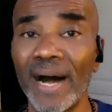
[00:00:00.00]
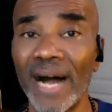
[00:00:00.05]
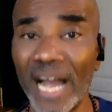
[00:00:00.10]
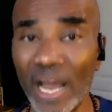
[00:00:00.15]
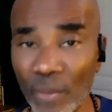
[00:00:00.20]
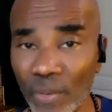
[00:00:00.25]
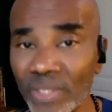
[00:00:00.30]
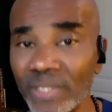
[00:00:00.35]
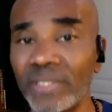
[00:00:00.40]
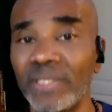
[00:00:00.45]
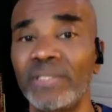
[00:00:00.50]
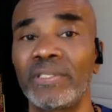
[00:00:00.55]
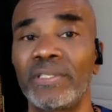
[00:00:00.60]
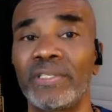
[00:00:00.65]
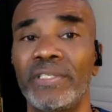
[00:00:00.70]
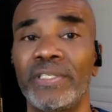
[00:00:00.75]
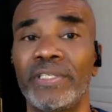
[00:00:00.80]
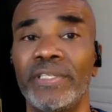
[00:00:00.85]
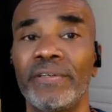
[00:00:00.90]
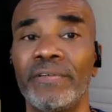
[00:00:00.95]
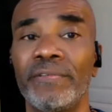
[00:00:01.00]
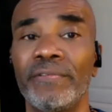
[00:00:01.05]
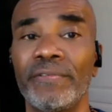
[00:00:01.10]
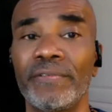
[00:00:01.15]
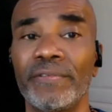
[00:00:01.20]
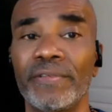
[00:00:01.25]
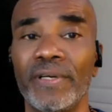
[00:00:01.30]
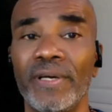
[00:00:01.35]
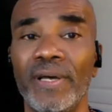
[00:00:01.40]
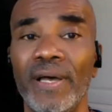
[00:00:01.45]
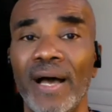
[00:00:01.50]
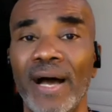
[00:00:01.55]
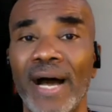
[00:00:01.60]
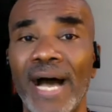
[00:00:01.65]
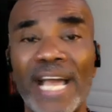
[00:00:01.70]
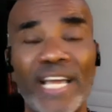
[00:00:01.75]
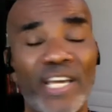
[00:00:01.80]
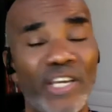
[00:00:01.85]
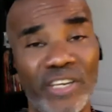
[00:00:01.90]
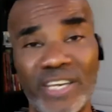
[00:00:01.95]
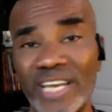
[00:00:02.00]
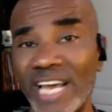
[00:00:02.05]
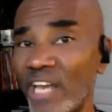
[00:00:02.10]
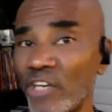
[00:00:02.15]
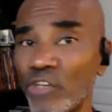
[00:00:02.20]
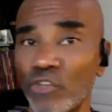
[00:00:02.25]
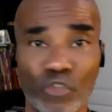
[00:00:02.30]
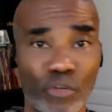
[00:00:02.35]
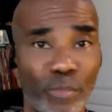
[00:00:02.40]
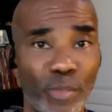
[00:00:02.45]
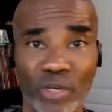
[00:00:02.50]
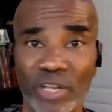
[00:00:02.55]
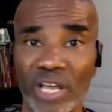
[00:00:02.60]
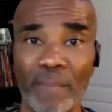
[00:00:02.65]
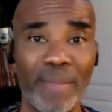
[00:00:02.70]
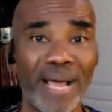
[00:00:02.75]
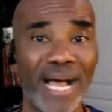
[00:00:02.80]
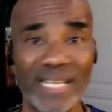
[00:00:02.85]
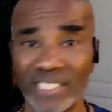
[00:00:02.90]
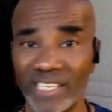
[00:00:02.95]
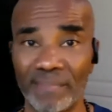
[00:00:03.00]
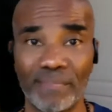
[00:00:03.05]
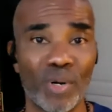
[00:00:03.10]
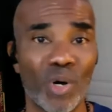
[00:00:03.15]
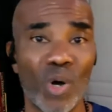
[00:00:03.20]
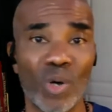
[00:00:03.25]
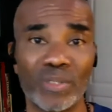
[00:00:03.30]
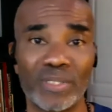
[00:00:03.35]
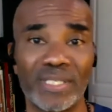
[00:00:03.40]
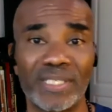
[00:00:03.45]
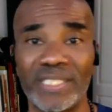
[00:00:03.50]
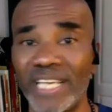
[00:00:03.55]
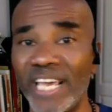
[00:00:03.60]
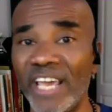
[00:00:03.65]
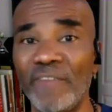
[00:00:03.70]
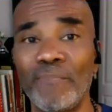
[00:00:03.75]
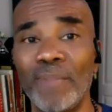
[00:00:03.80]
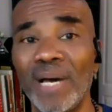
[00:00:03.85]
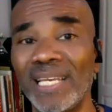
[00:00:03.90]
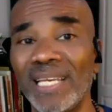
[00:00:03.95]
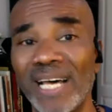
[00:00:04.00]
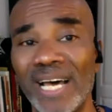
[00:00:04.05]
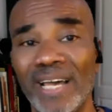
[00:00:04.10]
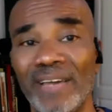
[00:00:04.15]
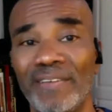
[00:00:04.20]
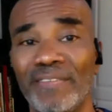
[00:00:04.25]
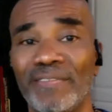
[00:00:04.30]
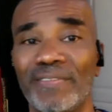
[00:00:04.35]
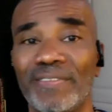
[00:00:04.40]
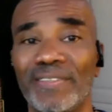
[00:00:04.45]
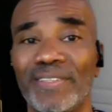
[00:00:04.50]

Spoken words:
I was sensitive. I could not dribble a basketball to save my life.